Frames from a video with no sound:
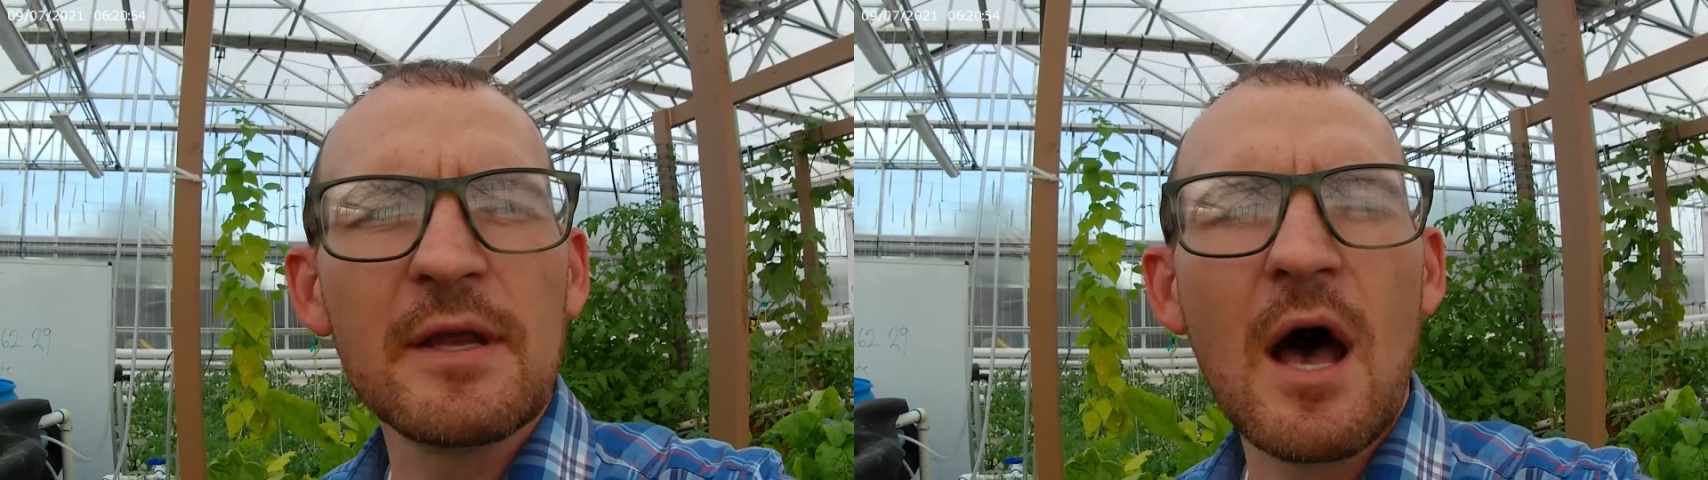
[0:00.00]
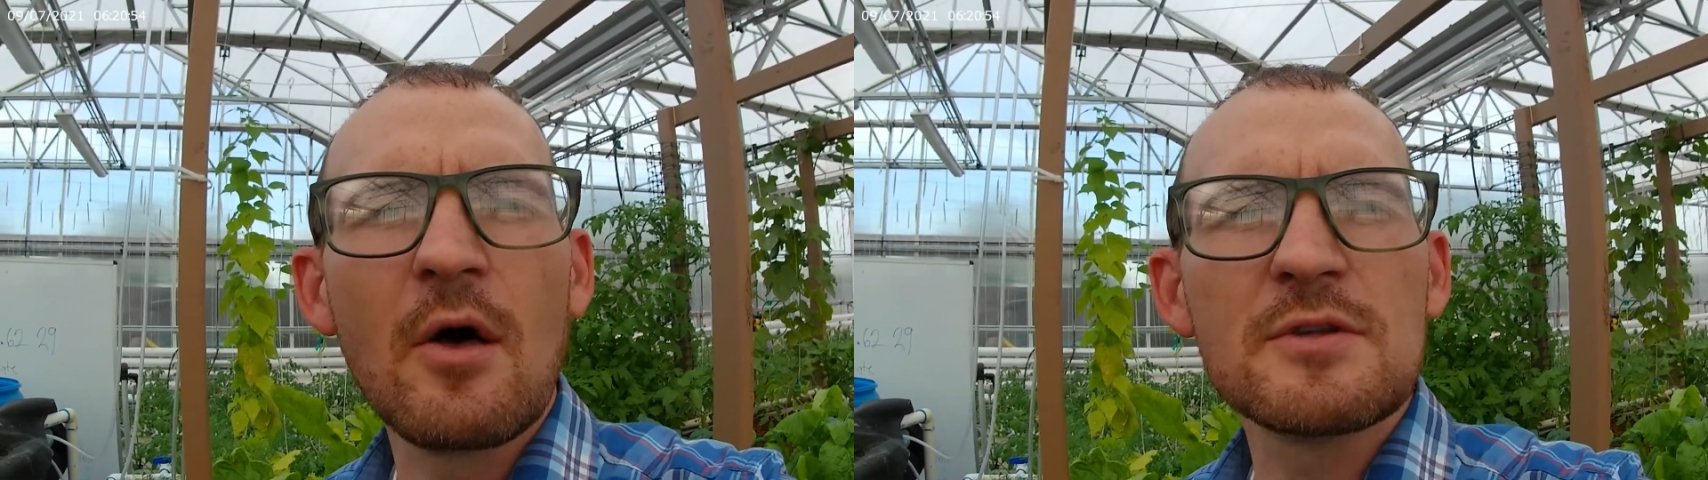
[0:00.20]

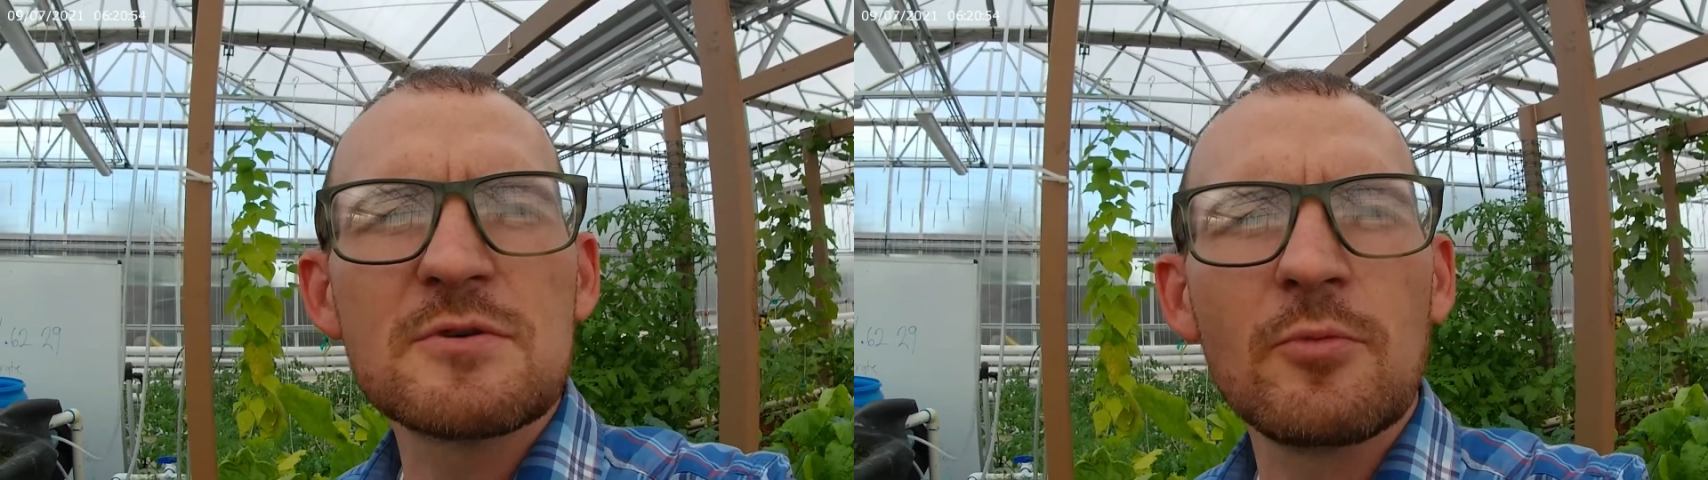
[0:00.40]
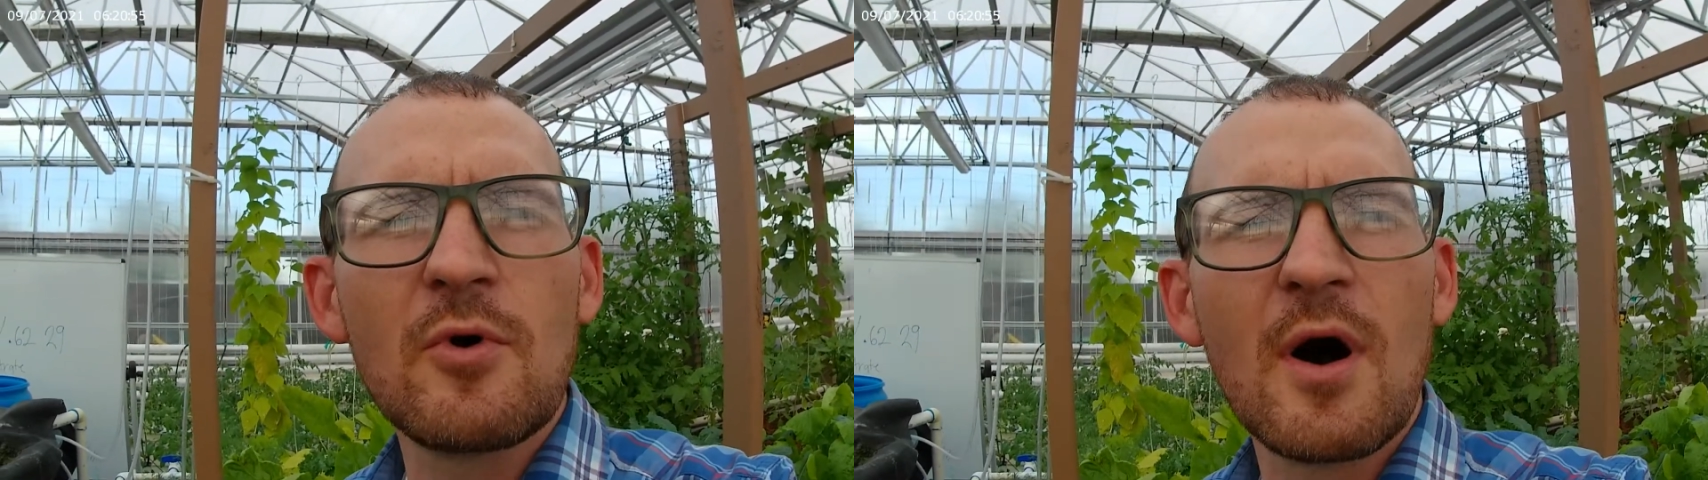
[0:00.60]

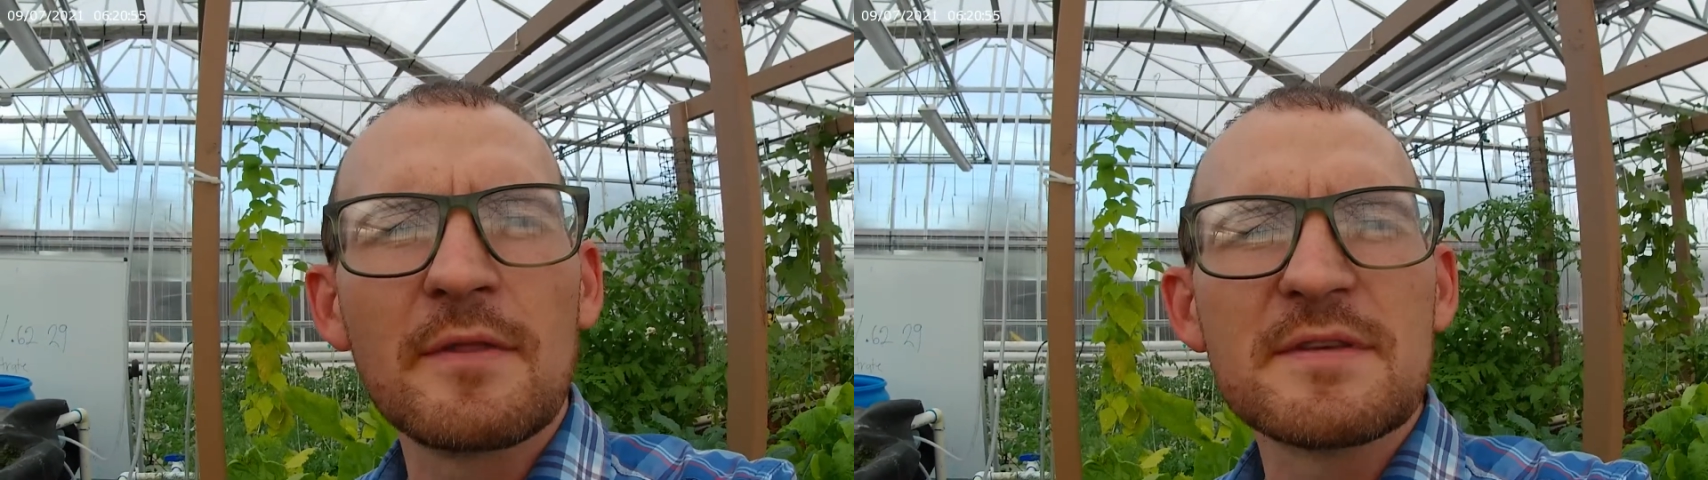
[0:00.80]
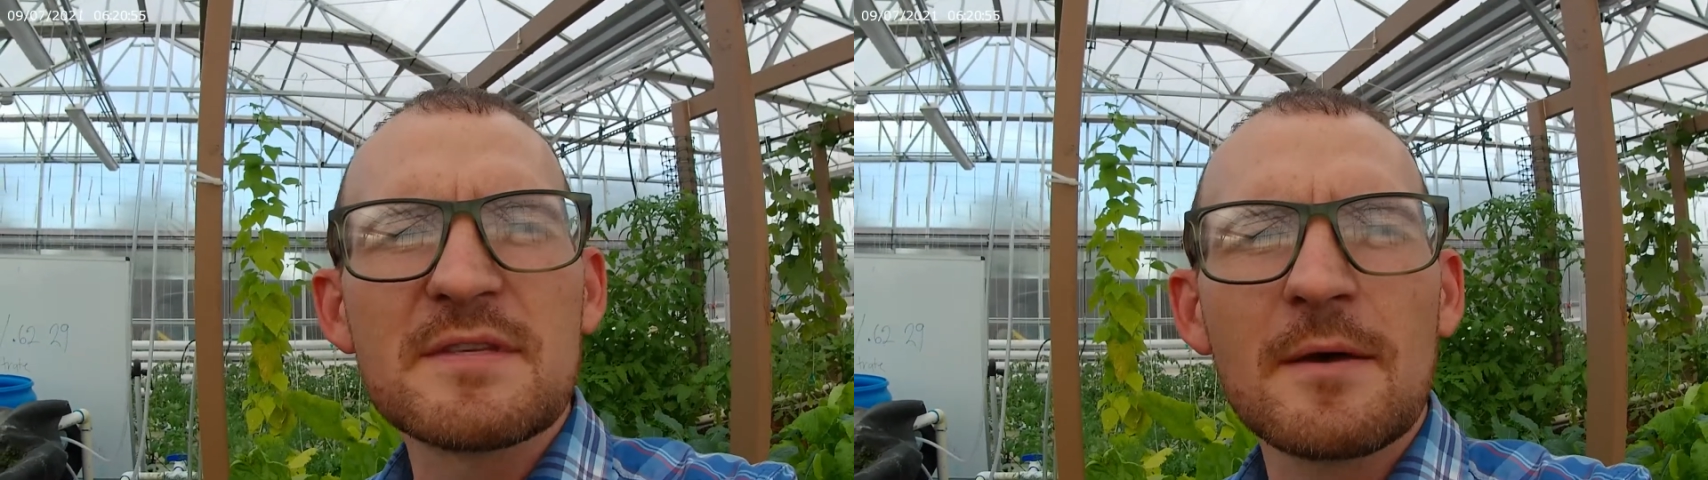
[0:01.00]
knowledgeable
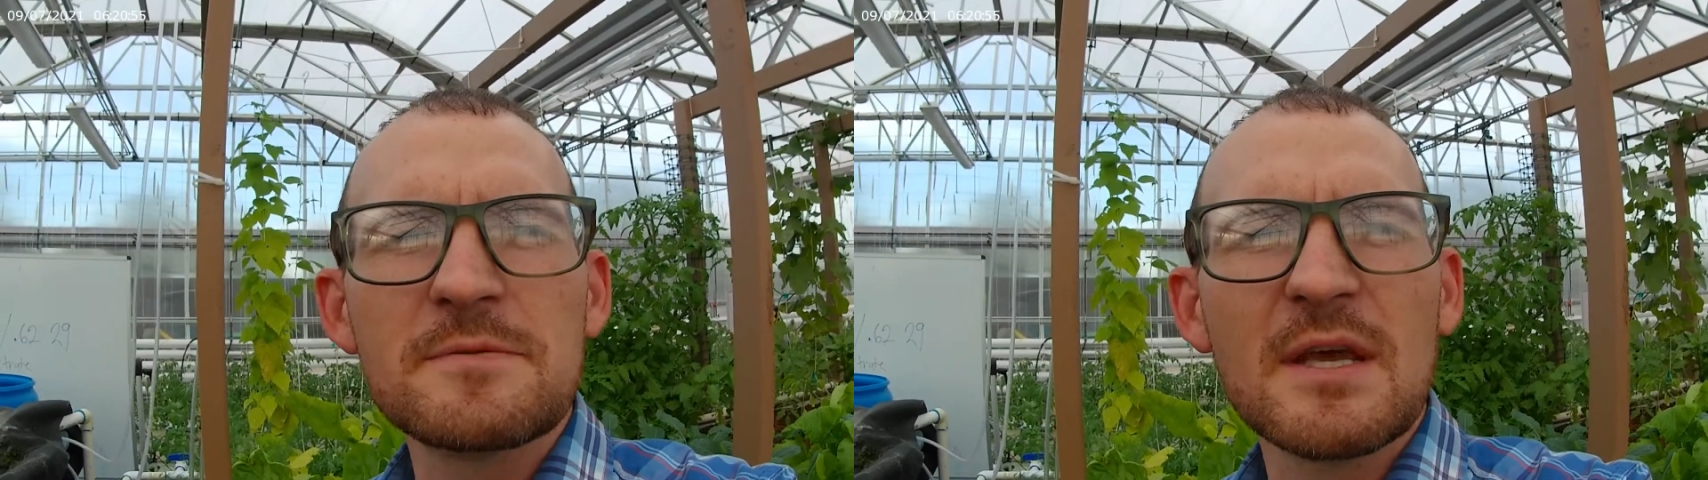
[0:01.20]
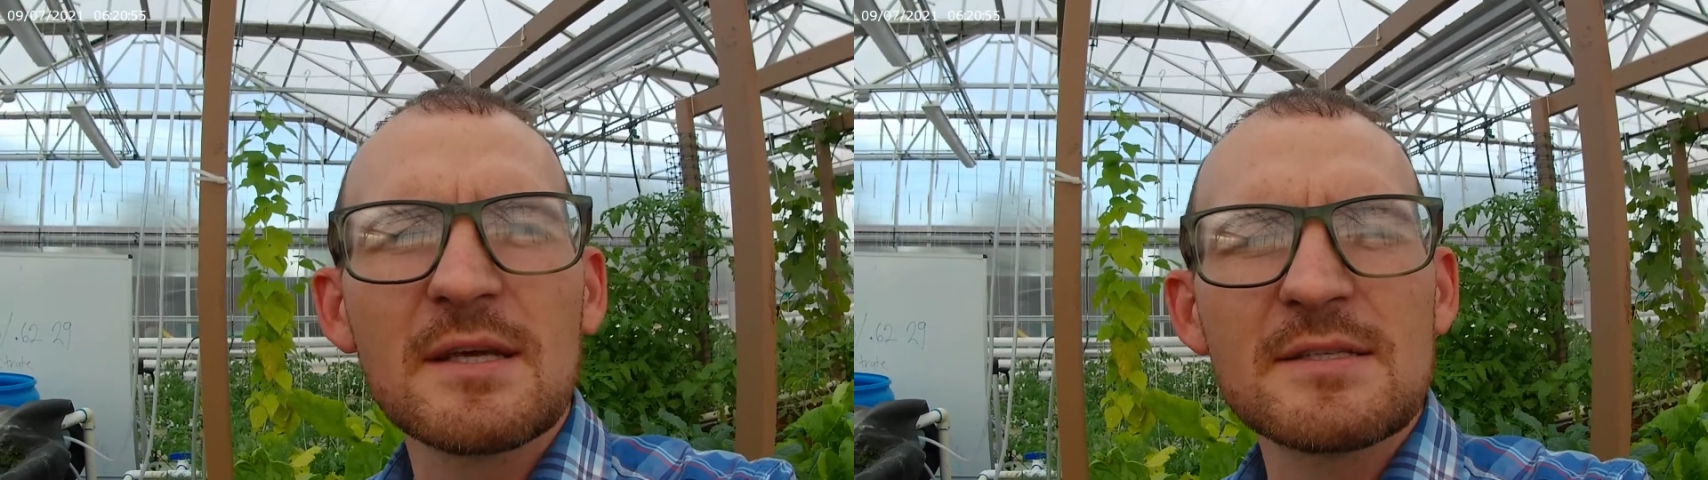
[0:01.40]
on the
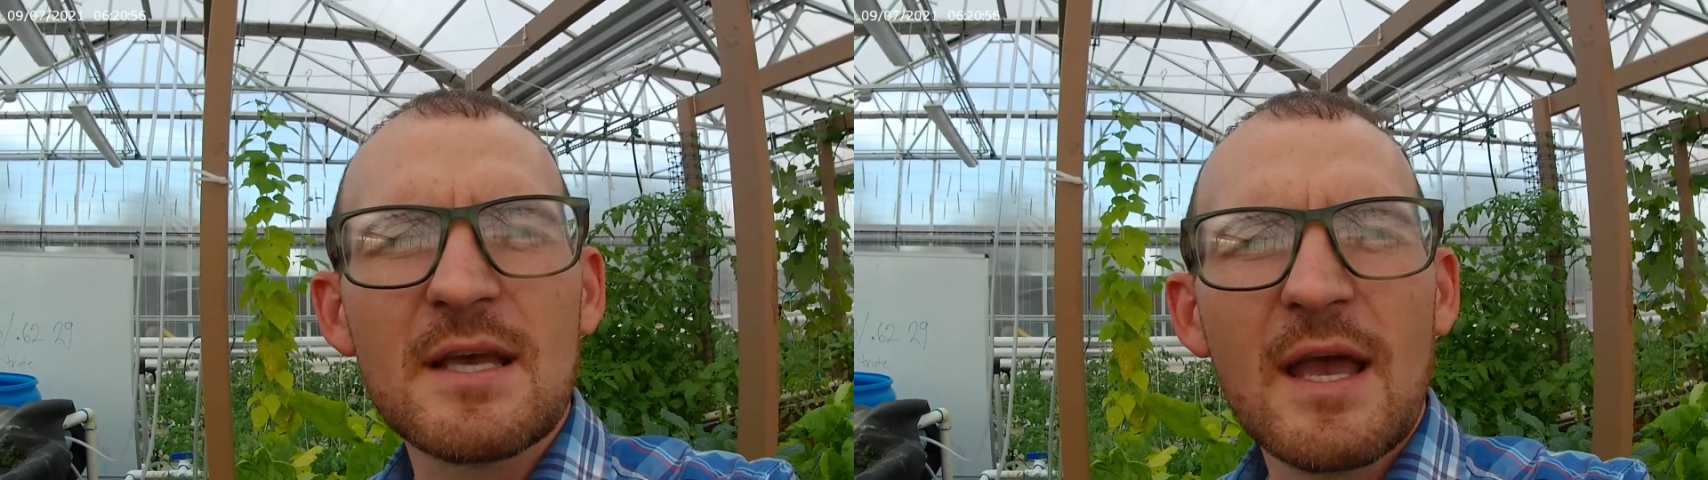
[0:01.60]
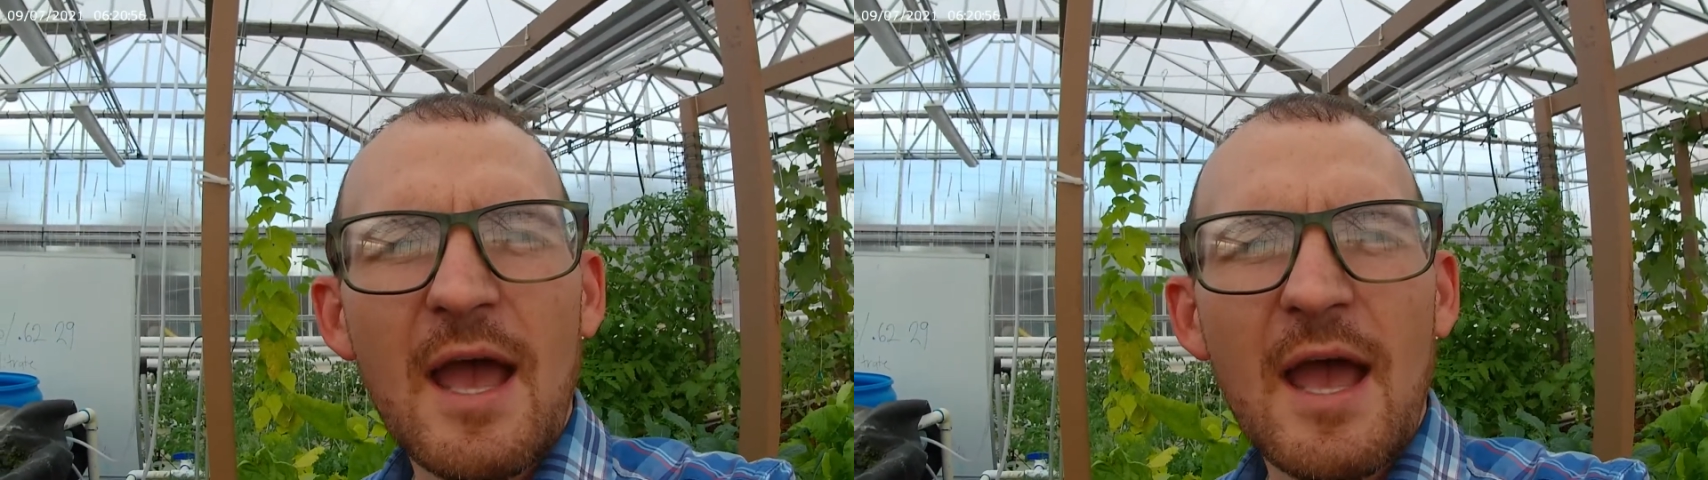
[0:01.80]
subject,